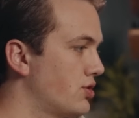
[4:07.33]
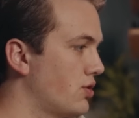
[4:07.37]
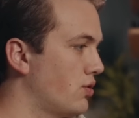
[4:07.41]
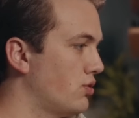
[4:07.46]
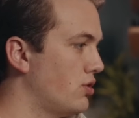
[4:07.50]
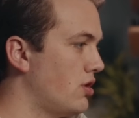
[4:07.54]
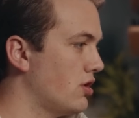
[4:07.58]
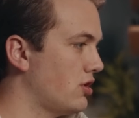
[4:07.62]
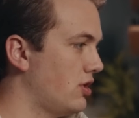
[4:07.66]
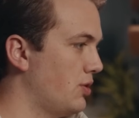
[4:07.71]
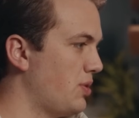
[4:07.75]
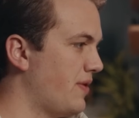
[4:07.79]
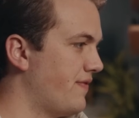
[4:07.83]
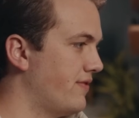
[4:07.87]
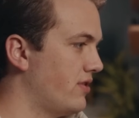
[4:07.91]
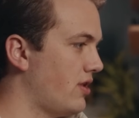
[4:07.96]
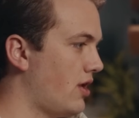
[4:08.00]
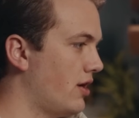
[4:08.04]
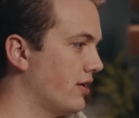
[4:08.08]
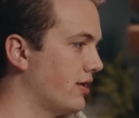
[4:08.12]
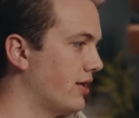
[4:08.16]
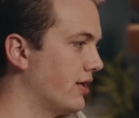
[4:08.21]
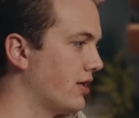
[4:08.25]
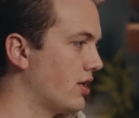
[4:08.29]
So luckily we have a
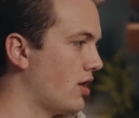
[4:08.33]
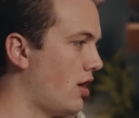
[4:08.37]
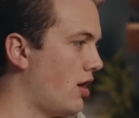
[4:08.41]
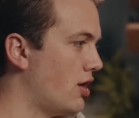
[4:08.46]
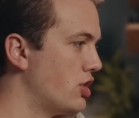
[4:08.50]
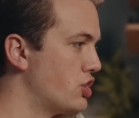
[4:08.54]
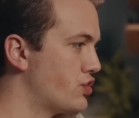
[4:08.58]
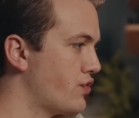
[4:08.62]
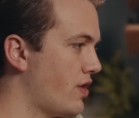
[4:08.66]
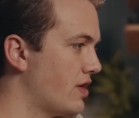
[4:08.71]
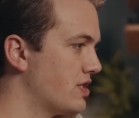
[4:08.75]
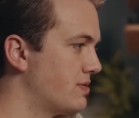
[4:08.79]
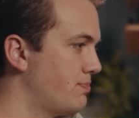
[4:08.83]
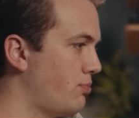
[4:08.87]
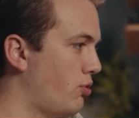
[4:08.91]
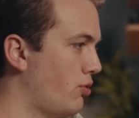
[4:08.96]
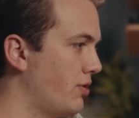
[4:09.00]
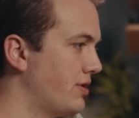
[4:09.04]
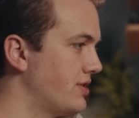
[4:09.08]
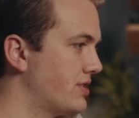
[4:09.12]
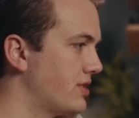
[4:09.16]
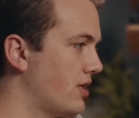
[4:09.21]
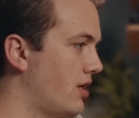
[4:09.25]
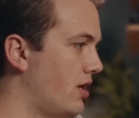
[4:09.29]
lot of good contrast
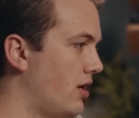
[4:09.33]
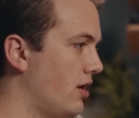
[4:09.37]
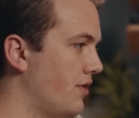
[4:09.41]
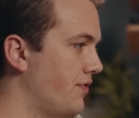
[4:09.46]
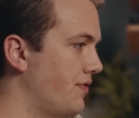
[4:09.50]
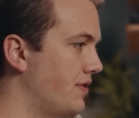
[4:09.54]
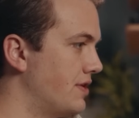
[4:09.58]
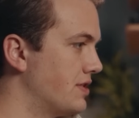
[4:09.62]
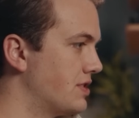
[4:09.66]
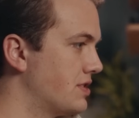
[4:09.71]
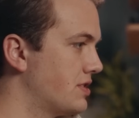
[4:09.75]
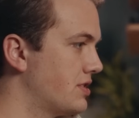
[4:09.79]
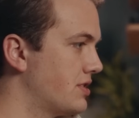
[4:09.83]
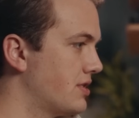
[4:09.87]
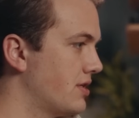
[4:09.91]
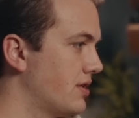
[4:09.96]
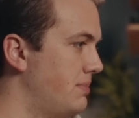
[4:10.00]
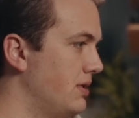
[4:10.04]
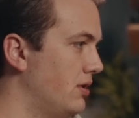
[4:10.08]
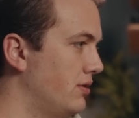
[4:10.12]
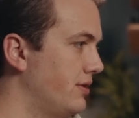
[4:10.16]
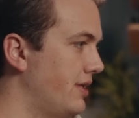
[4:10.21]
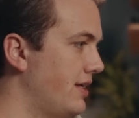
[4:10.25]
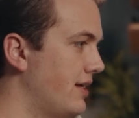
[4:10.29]
points on this
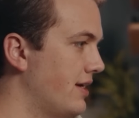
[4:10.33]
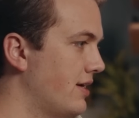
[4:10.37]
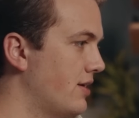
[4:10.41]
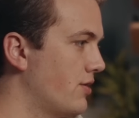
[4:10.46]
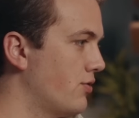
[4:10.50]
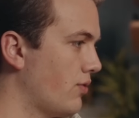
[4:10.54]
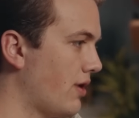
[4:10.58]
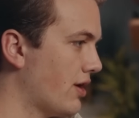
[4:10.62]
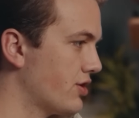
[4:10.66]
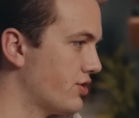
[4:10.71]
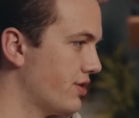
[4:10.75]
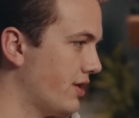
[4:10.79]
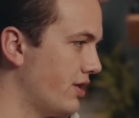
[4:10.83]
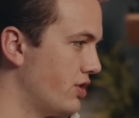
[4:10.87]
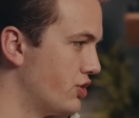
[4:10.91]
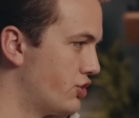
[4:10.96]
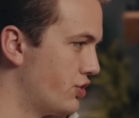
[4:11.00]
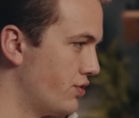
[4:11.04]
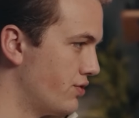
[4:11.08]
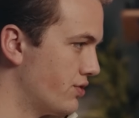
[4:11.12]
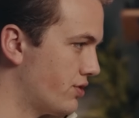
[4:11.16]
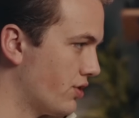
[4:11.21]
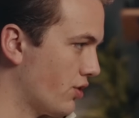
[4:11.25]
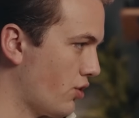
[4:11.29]
building. We're actually going to
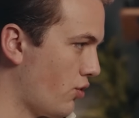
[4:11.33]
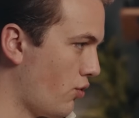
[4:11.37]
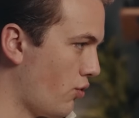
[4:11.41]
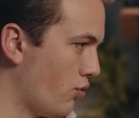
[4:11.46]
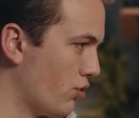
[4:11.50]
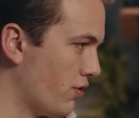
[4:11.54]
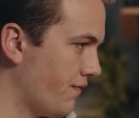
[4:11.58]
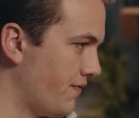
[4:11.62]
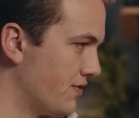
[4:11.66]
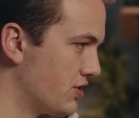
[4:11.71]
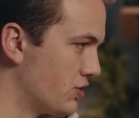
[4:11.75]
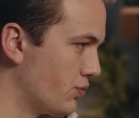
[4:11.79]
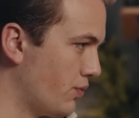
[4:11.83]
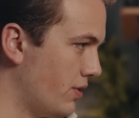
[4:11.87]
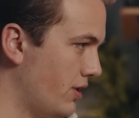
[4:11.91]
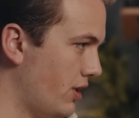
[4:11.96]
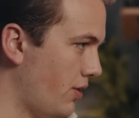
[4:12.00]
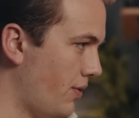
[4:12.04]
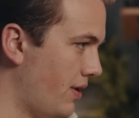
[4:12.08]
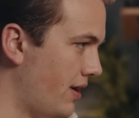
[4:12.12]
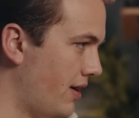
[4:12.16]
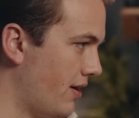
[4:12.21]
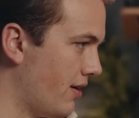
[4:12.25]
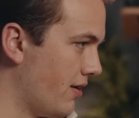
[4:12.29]
choose the corner of this
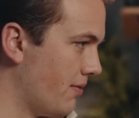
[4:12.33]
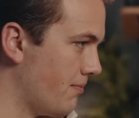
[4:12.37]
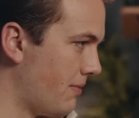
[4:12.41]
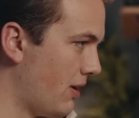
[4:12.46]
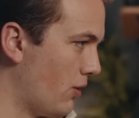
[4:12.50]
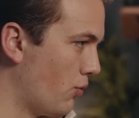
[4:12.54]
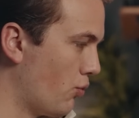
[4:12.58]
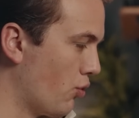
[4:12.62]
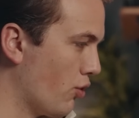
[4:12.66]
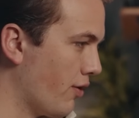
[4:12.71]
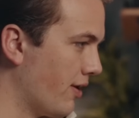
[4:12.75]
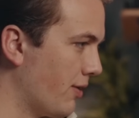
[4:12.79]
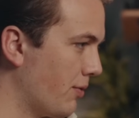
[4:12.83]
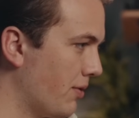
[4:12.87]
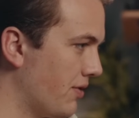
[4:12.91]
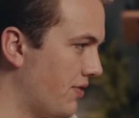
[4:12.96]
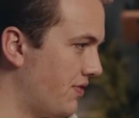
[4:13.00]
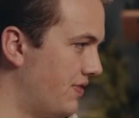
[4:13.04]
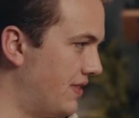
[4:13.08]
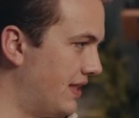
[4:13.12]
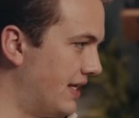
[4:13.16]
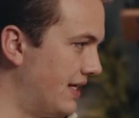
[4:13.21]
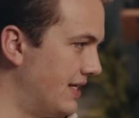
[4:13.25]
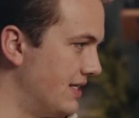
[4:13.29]
window here. My worry with
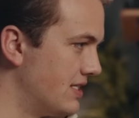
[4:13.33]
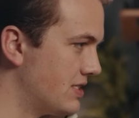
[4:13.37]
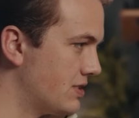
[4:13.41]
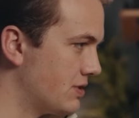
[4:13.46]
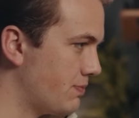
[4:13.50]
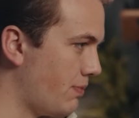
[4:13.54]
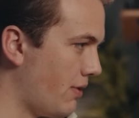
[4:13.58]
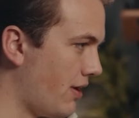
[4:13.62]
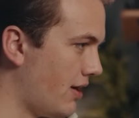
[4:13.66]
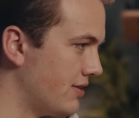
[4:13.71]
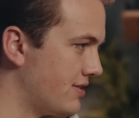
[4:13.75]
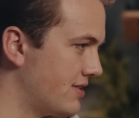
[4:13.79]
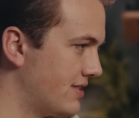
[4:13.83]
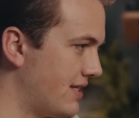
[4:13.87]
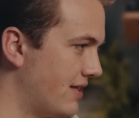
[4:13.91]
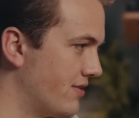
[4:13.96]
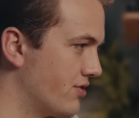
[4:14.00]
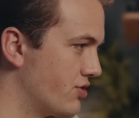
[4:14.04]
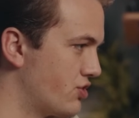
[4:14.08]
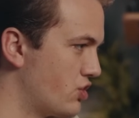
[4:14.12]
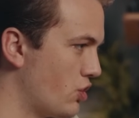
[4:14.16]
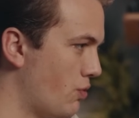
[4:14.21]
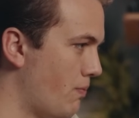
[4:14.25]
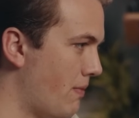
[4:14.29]
these spots is that
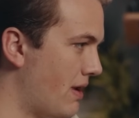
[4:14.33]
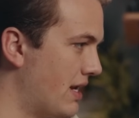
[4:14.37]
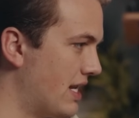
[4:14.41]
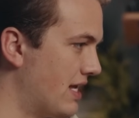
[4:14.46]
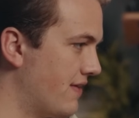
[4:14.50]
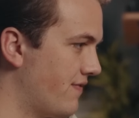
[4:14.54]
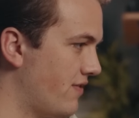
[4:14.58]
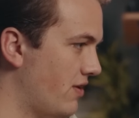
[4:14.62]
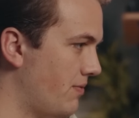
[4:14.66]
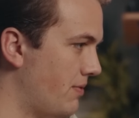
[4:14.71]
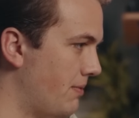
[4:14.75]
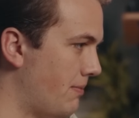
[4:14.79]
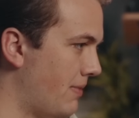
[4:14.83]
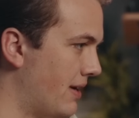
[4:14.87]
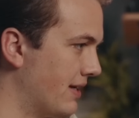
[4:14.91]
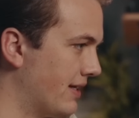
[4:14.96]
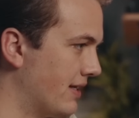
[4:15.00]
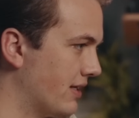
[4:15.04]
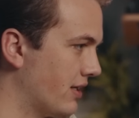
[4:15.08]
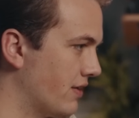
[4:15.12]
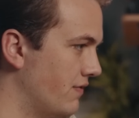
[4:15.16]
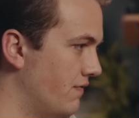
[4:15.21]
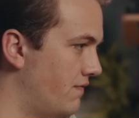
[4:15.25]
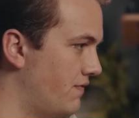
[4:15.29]
there's so many of them, it might
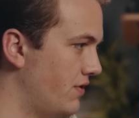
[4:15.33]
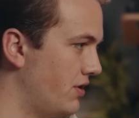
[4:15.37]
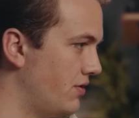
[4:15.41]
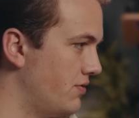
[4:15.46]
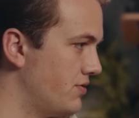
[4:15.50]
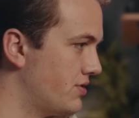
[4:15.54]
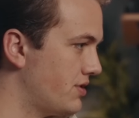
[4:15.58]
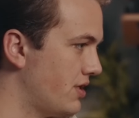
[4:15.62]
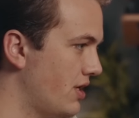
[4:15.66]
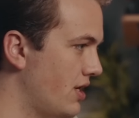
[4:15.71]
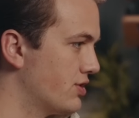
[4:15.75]
get confused.